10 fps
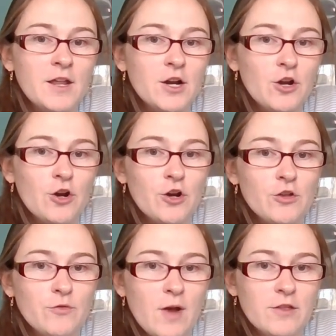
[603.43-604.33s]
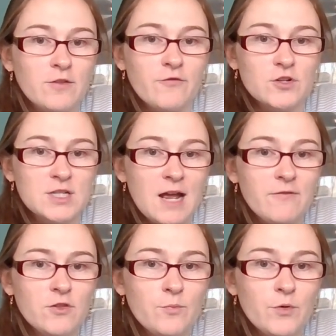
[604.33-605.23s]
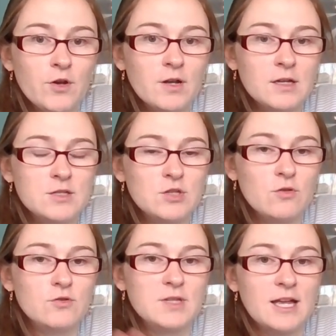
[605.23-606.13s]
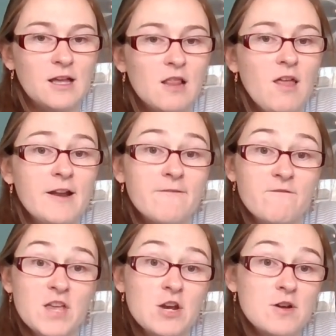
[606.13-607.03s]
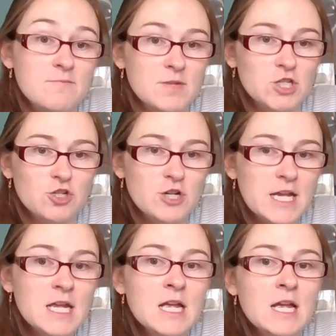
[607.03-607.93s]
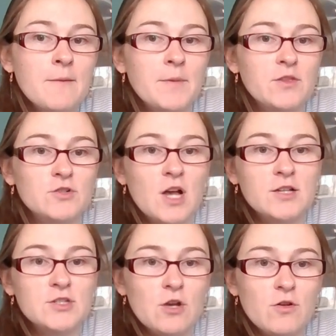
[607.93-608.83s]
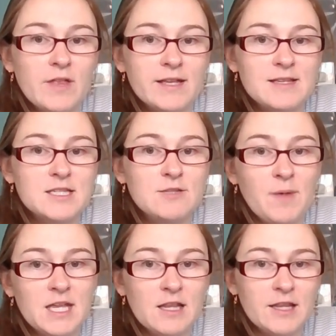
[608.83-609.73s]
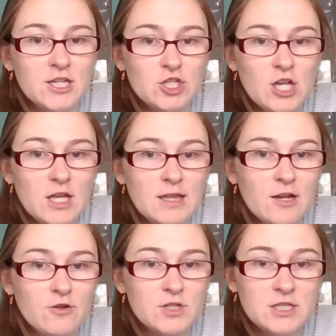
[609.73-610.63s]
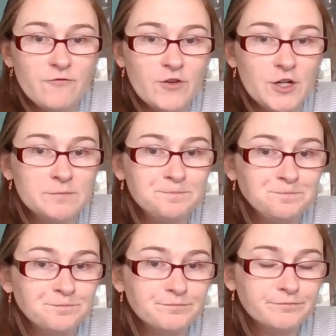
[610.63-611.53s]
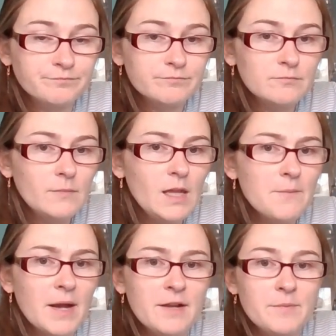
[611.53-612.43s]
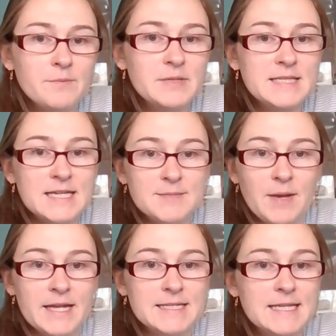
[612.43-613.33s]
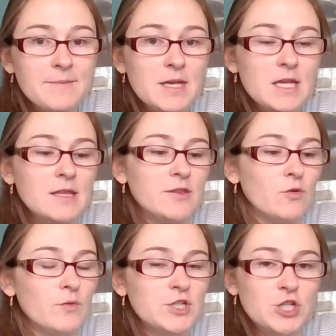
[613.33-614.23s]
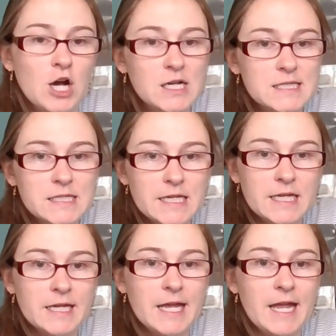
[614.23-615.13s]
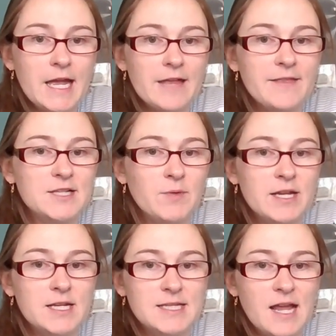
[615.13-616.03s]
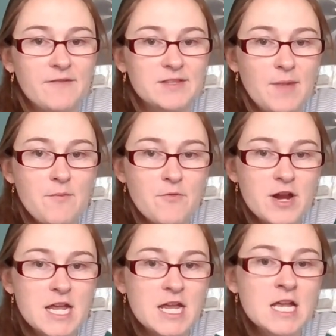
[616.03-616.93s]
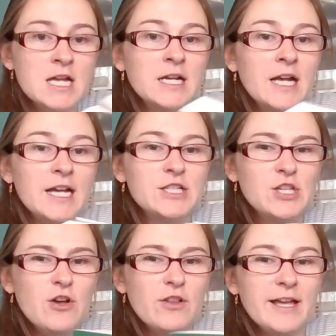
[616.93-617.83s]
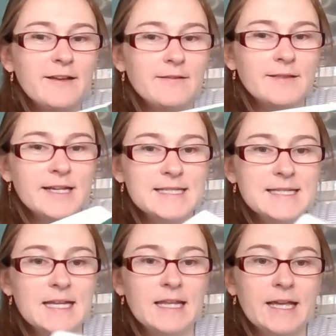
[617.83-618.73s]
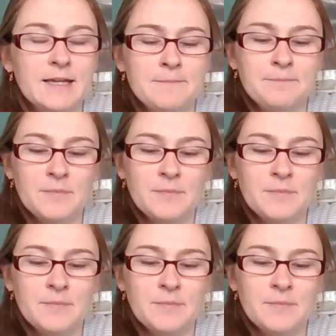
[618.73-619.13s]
that occur throughout the first half of the book. So there's like a lot of fear and mystery, but there's also like this speculation that Christopher might have been possessed by a demon, that the witch caused it, and that's why he doesn't have his memory. And so like I said, like